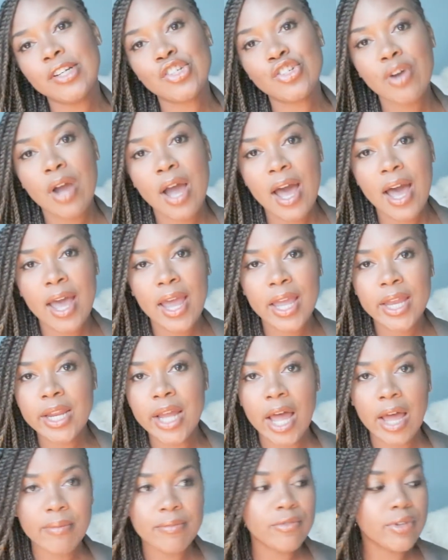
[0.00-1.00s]
tried.
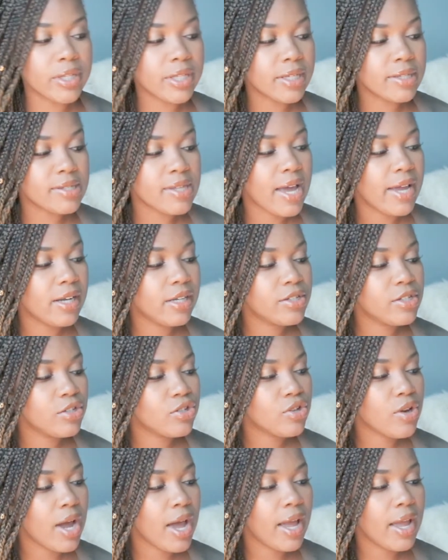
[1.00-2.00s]
I'm real excited to
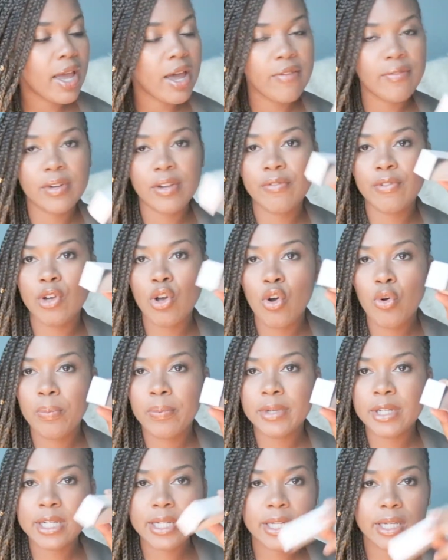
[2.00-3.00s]
try, haven't even
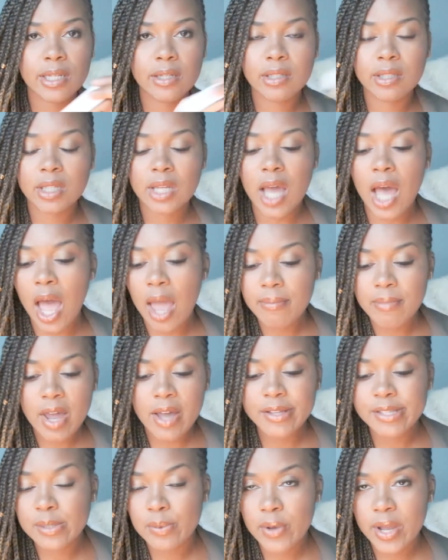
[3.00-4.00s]
opened it. I'm
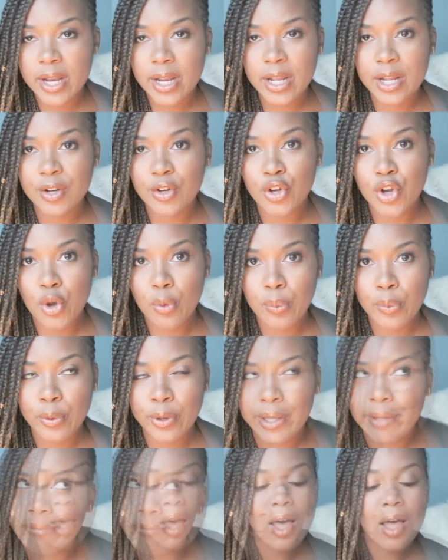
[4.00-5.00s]
not sweating, no
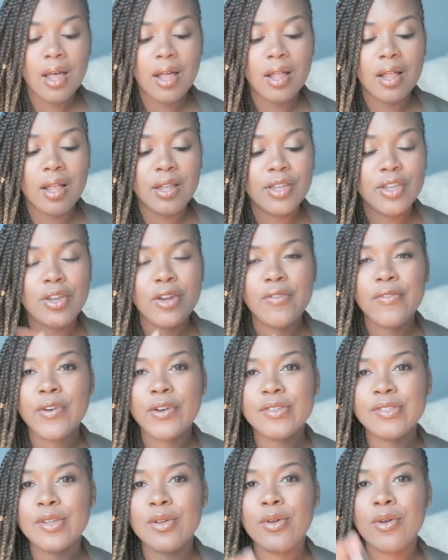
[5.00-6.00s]
point.
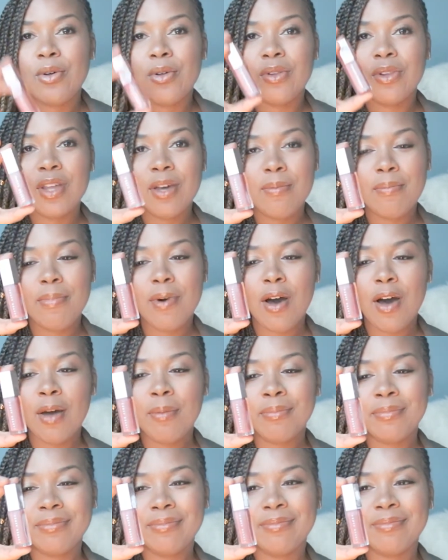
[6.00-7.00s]
Universal lip
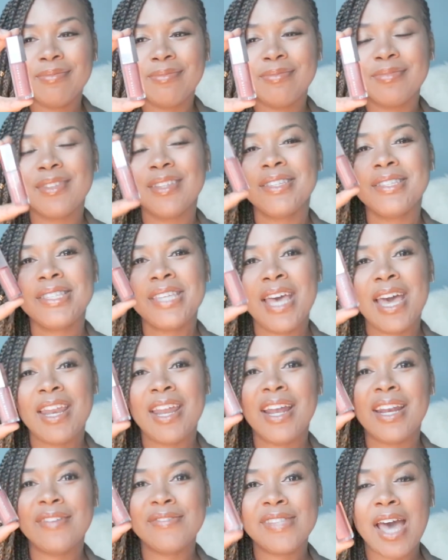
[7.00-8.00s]
balm, 10
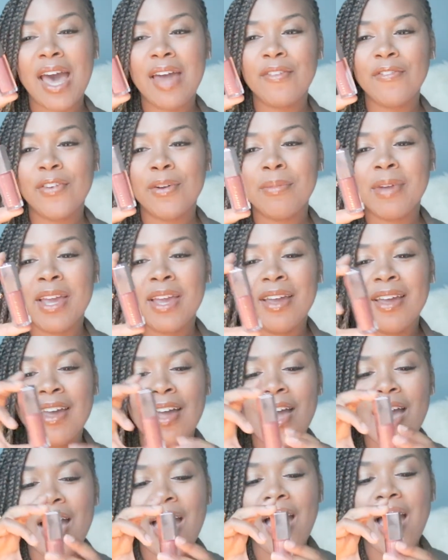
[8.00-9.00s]
out of 10 for me.
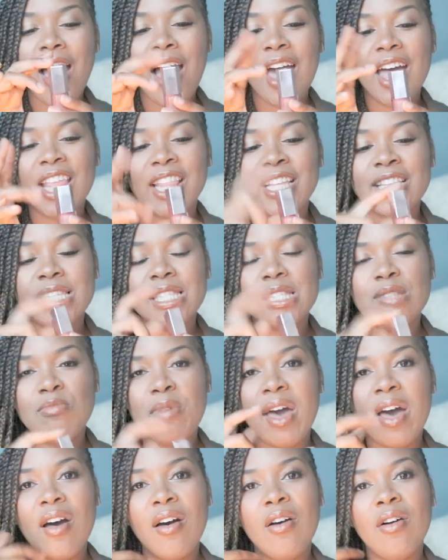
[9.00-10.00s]
The
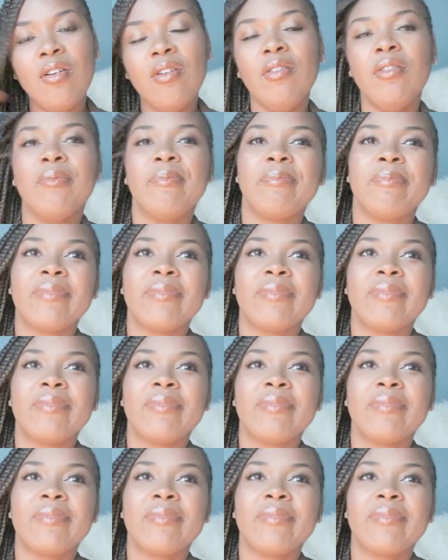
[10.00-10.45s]
smell